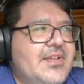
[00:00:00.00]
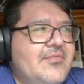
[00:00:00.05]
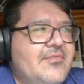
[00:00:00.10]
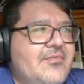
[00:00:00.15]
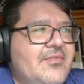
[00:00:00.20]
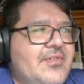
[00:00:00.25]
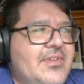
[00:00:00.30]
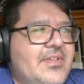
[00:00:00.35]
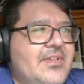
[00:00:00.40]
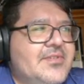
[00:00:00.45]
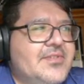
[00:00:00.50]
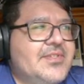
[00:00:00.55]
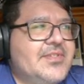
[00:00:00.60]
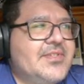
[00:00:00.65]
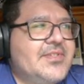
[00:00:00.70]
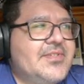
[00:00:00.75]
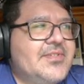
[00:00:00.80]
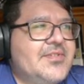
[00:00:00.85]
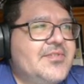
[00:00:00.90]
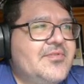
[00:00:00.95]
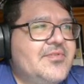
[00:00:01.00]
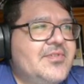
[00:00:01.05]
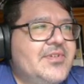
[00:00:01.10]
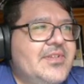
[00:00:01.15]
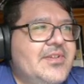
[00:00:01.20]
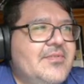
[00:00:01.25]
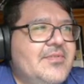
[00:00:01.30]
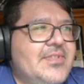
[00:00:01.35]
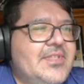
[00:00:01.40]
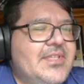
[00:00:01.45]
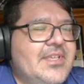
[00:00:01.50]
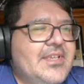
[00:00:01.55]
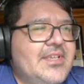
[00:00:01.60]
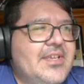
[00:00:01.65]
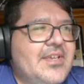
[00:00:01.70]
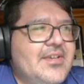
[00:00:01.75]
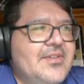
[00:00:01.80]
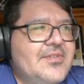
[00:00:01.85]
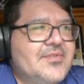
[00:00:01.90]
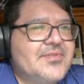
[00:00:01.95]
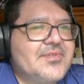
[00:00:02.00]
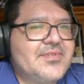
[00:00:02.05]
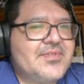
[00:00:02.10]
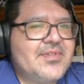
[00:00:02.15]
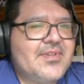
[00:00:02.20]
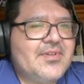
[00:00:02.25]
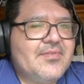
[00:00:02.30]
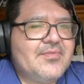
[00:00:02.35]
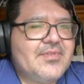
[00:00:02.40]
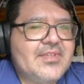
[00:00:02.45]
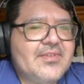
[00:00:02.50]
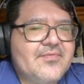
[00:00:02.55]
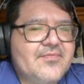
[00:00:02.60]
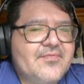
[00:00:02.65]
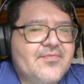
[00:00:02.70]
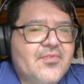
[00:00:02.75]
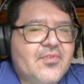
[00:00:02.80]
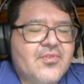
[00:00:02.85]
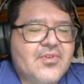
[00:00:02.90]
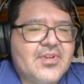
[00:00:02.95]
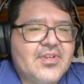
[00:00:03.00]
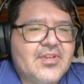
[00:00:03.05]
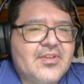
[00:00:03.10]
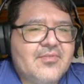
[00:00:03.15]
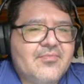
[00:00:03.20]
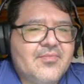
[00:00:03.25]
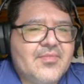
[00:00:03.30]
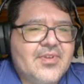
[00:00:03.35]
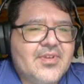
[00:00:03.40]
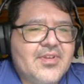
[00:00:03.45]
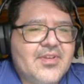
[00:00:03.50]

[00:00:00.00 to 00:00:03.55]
Everyone else is doing everything else, everything for him,